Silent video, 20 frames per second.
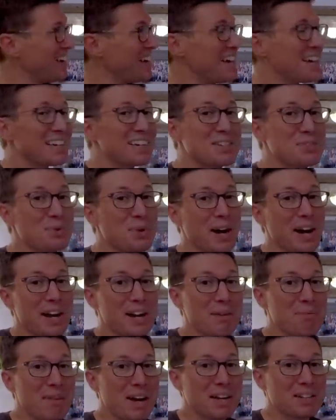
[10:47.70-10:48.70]
because we're
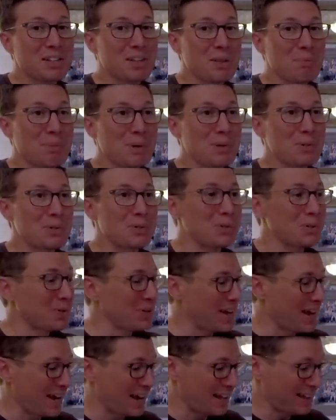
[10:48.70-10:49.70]
heading back to the boat soon,
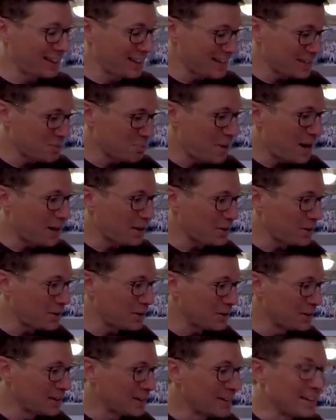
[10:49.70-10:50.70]
and this
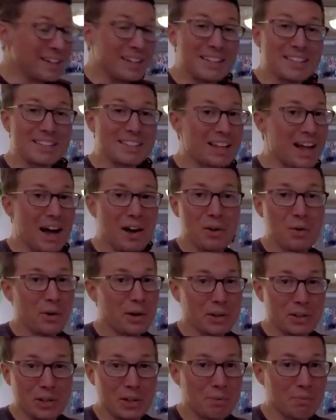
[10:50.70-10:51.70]
model is not
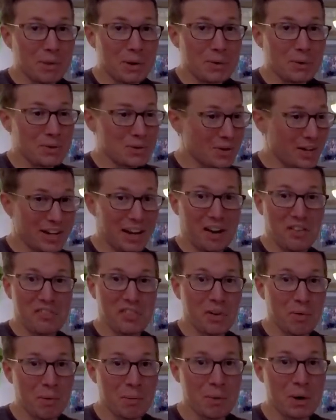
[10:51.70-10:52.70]
going to the boat, so I gotta
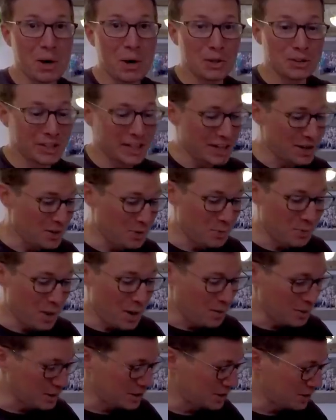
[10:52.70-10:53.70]
film them all now while
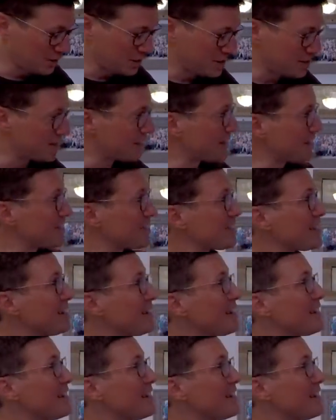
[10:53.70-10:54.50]
we're still in the States.